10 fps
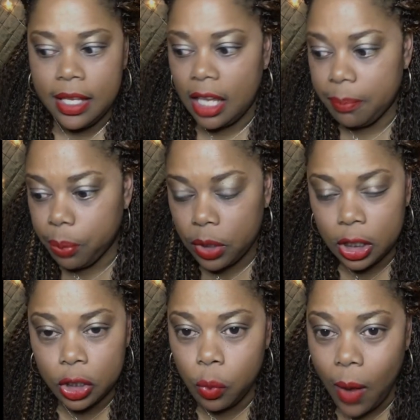That pretty
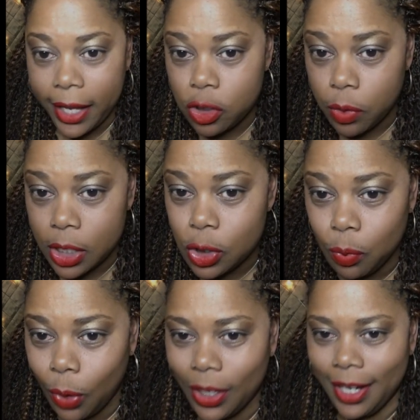little white dress you
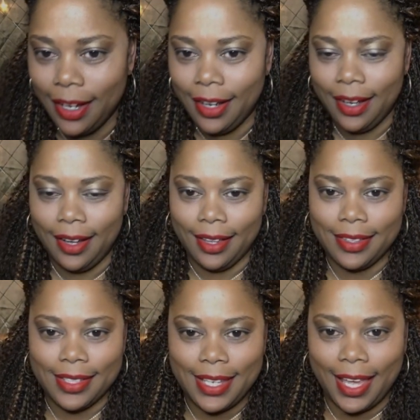wore the
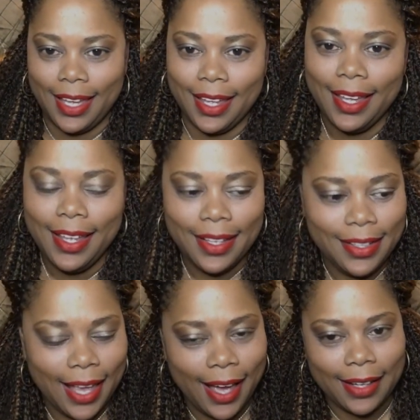other day
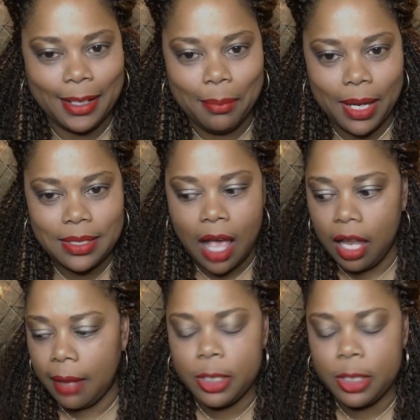down at the best hall.